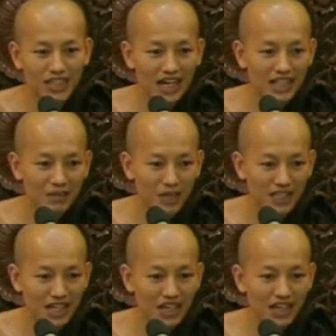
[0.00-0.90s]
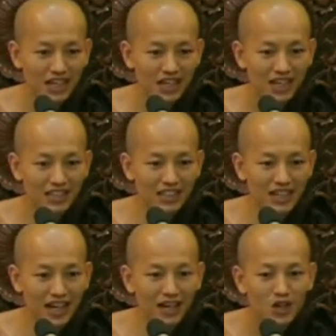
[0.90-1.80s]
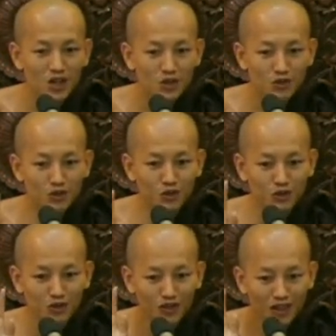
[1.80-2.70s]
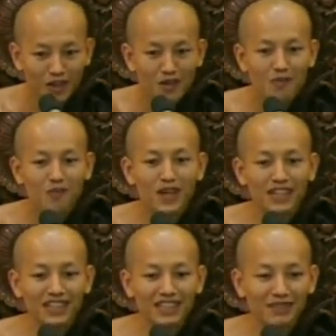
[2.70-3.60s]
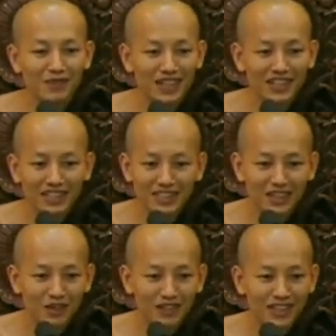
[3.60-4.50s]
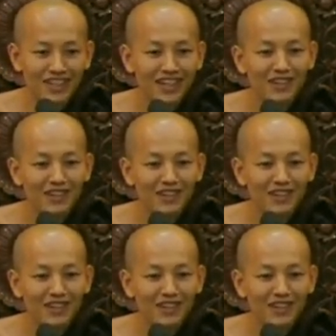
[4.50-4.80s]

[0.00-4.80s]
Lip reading: other person, at that time, you should practice meditation only.